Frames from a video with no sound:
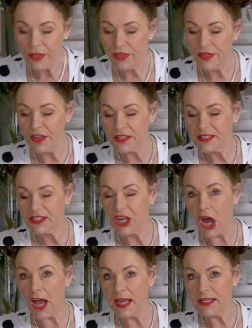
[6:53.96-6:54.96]
the
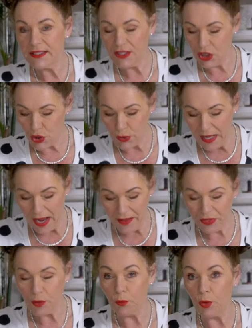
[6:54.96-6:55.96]
size that you
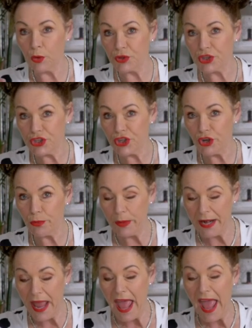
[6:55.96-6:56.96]
cut them will
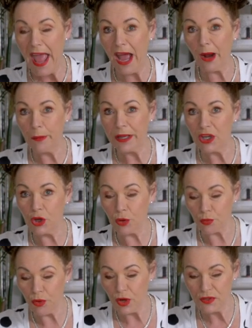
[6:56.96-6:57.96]
determine how big your
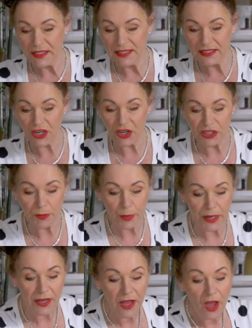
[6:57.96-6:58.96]
rosettes are going to
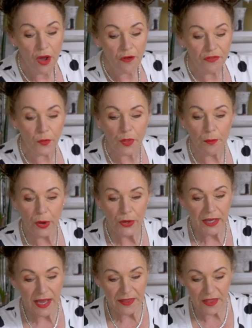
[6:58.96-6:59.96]
be. For the
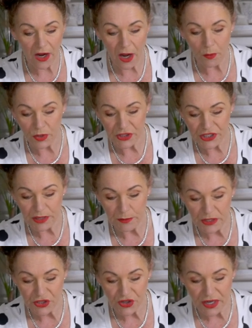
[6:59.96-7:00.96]
bouquet that I want to
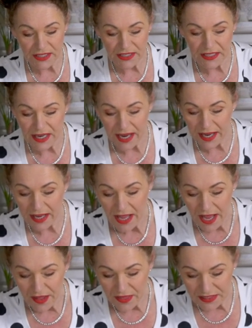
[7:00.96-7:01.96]
demonstrate today,
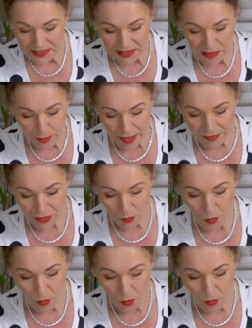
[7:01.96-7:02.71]
this is about the